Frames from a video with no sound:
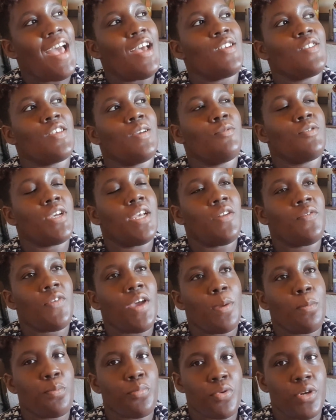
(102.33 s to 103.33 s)
So I'm trying to
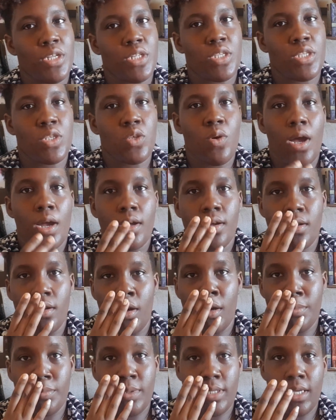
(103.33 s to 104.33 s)
find prints so I could
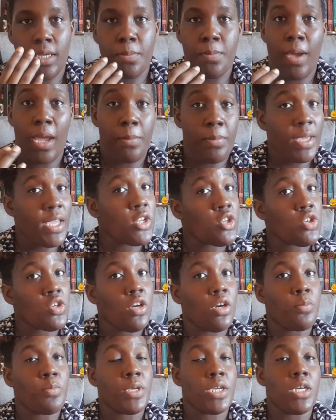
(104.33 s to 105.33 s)
update my
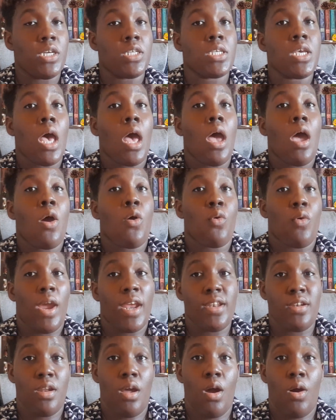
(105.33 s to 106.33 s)
Patreon, because
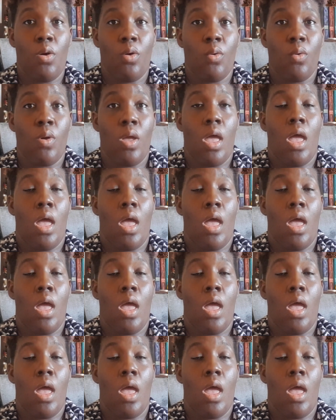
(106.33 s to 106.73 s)
right now